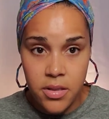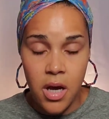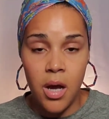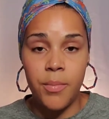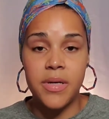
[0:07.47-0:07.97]

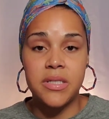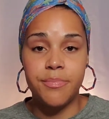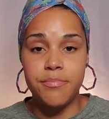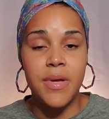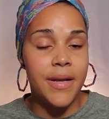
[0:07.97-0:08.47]
And
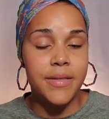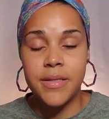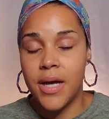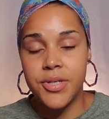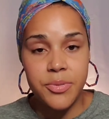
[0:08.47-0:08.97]
it's
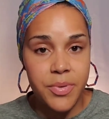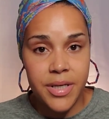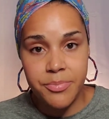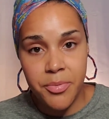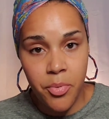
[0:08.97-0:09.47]
not just
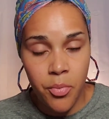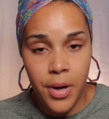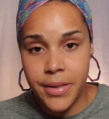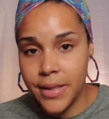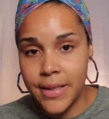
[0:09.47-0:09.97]
because people
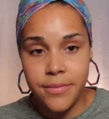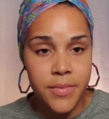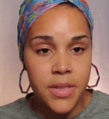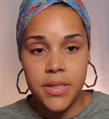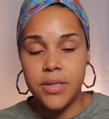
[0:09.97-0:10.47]
want like
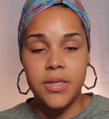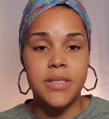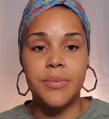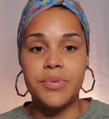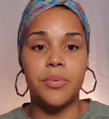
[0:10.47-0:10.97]
good tips or